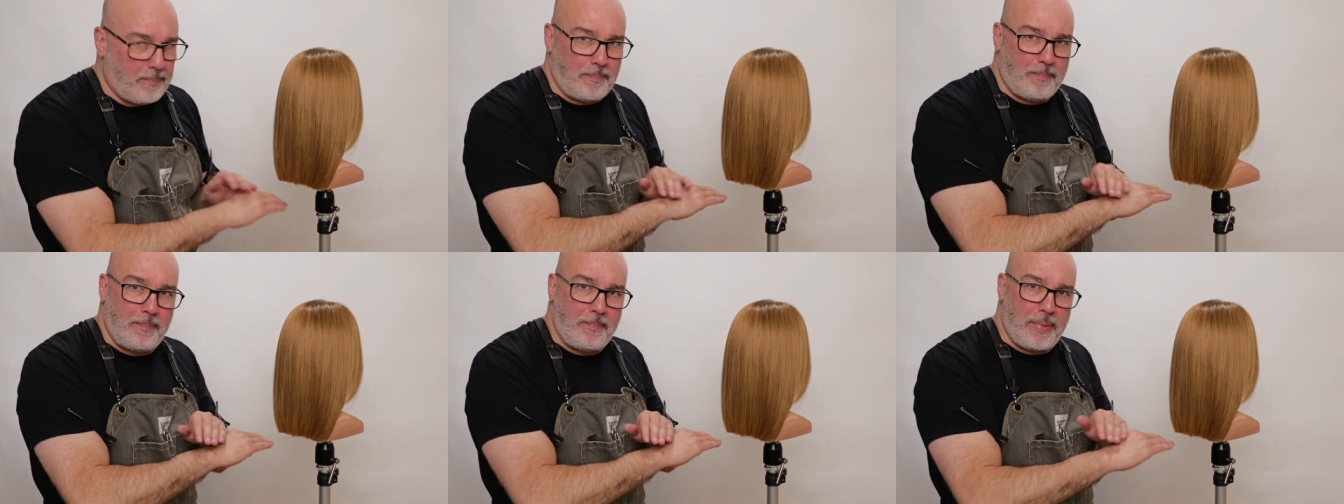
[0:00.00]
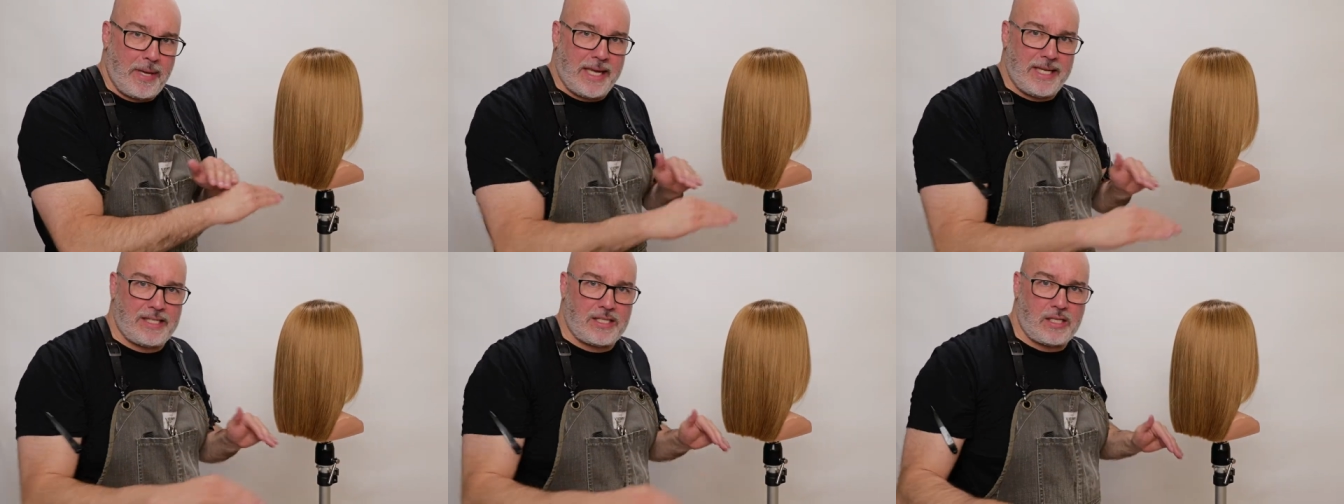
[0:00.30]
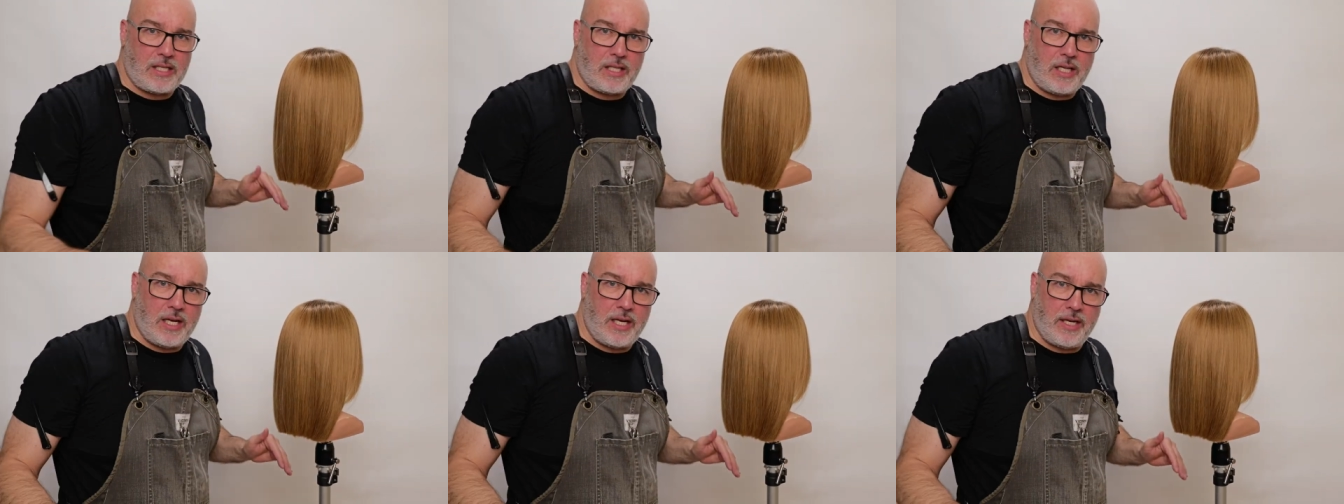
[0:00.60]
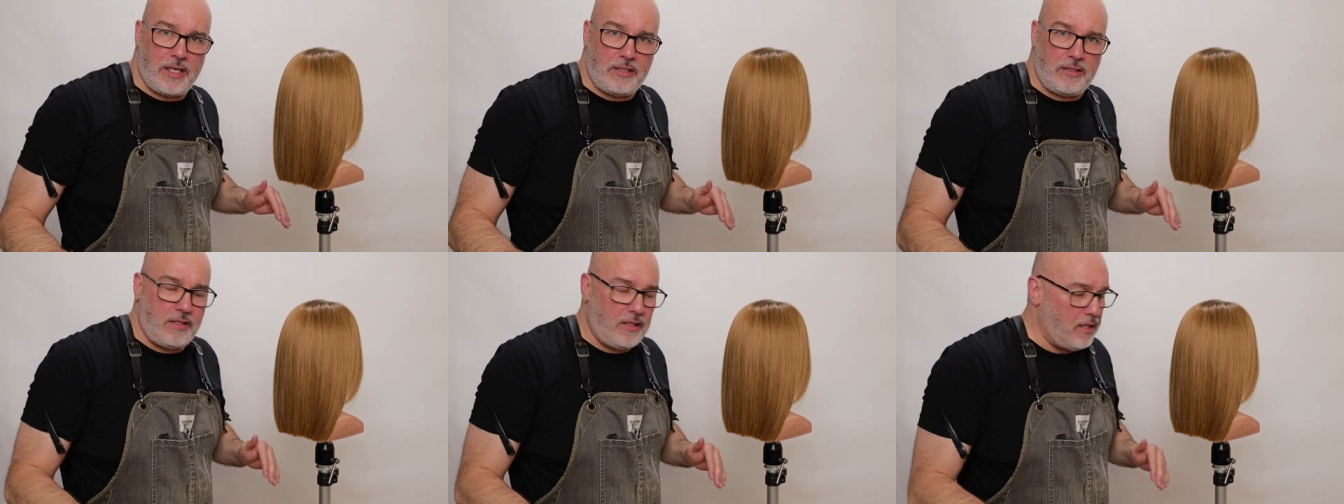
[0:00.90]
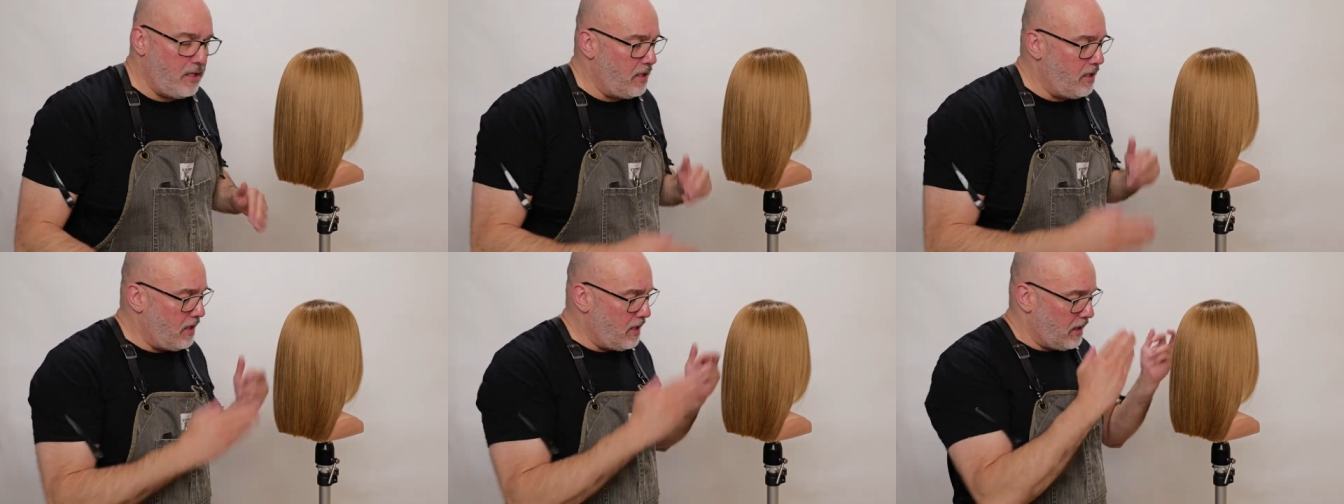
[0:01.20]
baseline,
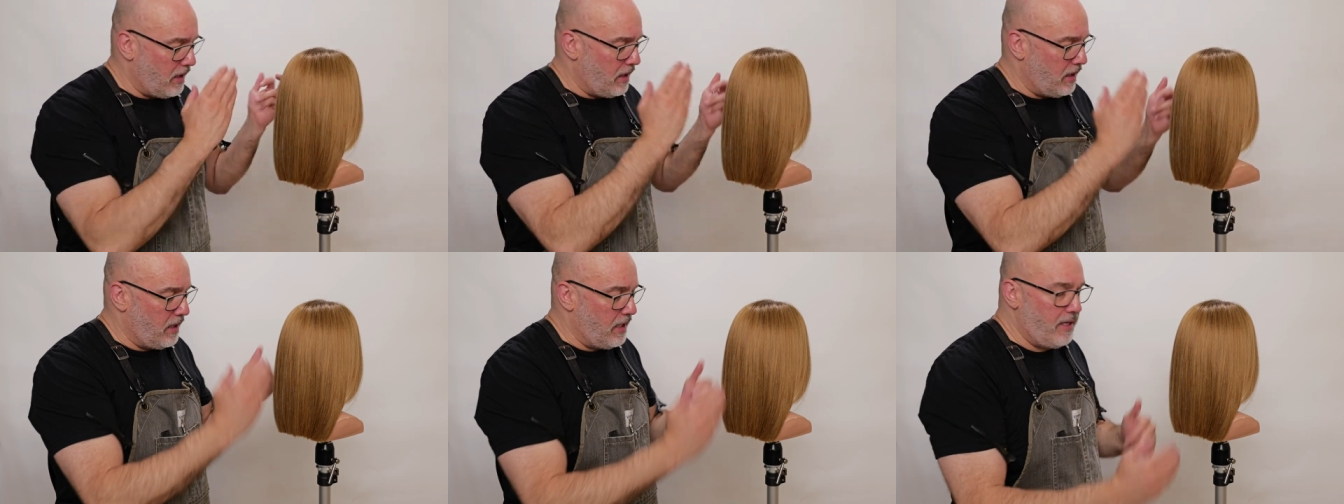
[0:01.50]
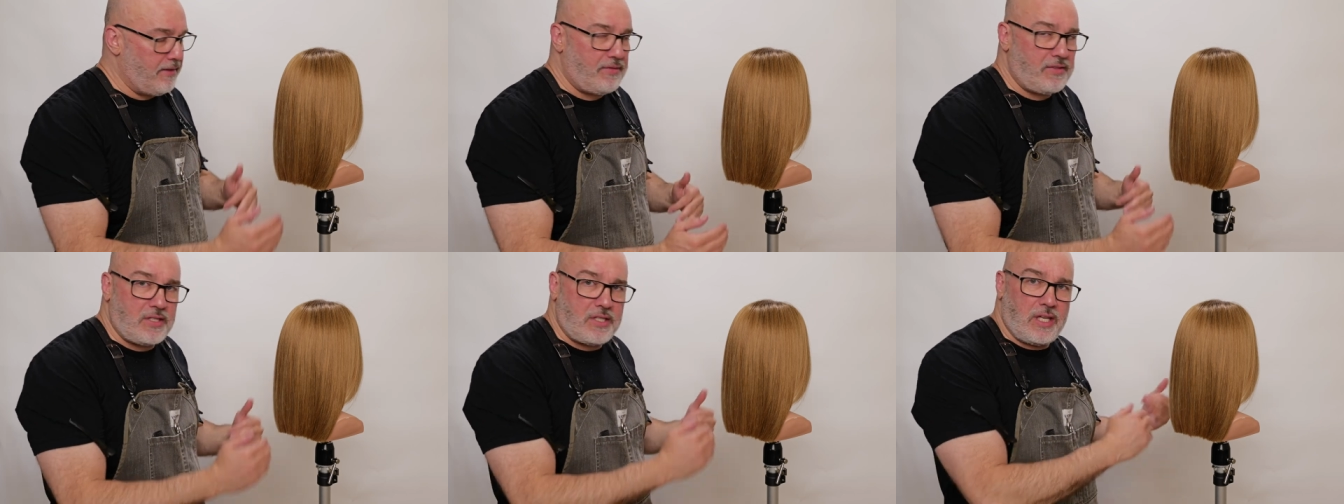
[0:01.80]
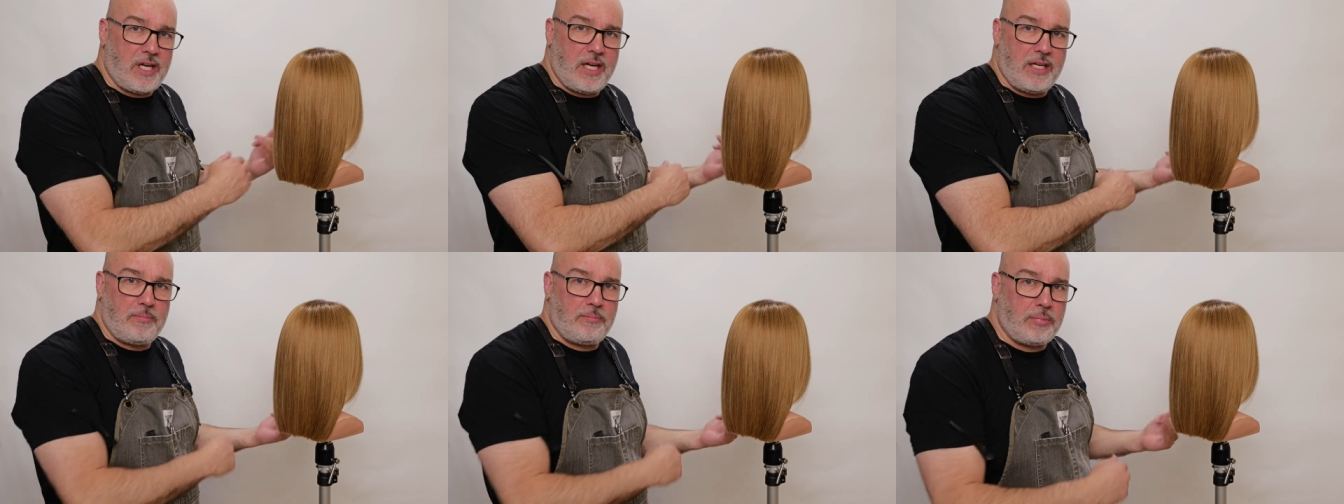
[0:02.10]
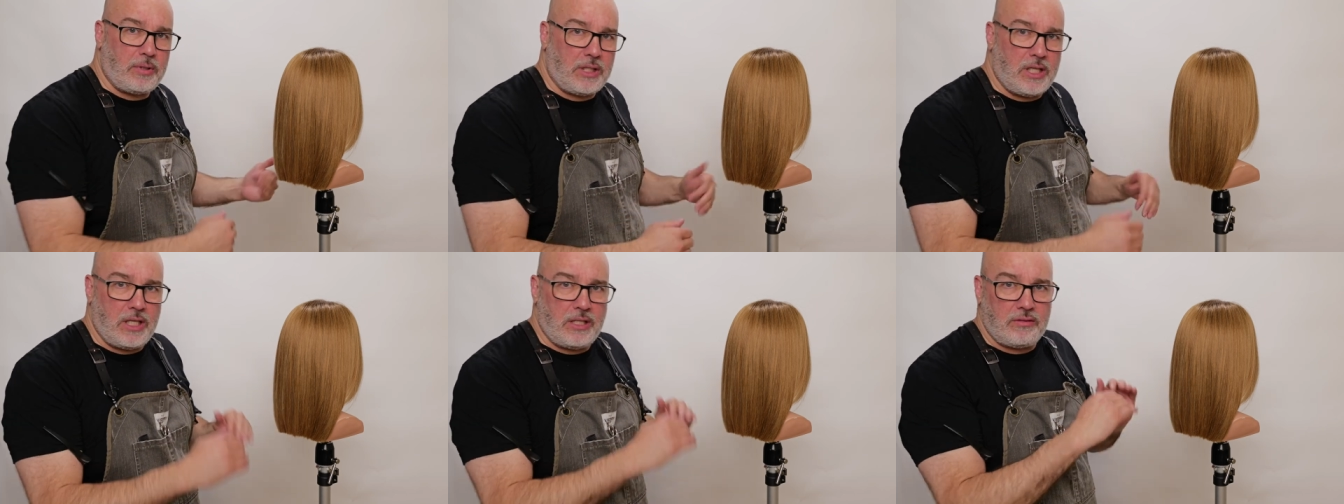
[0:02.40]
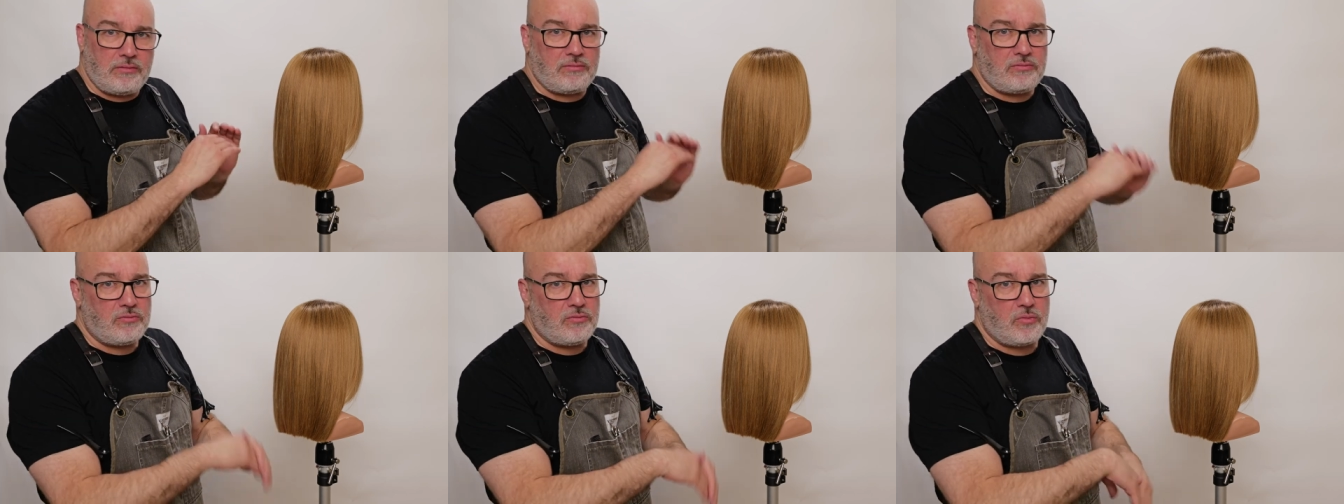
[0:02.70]
left side
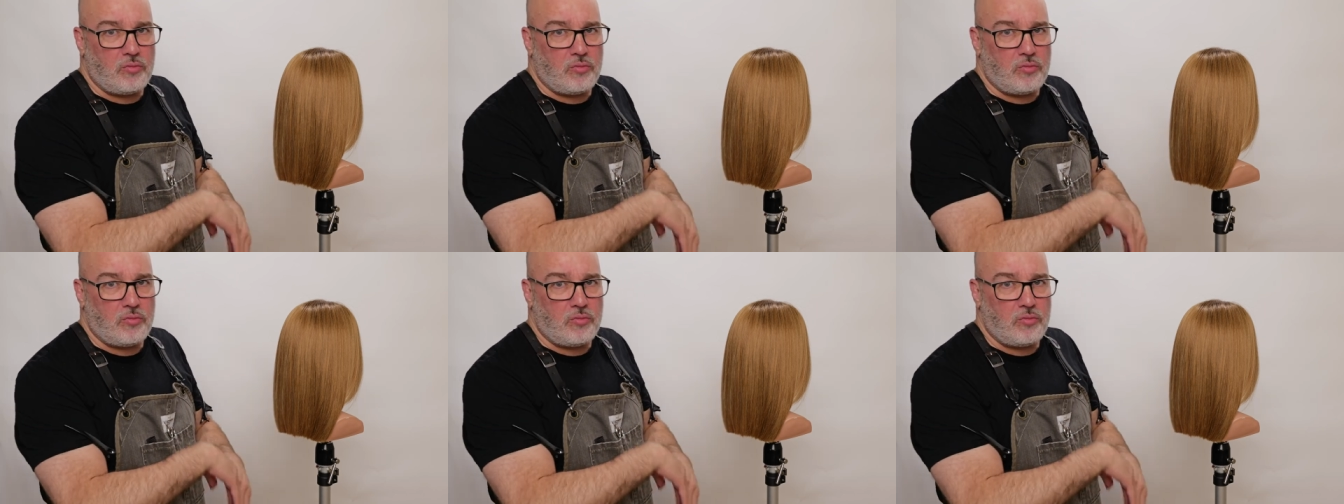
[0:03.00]
blunt,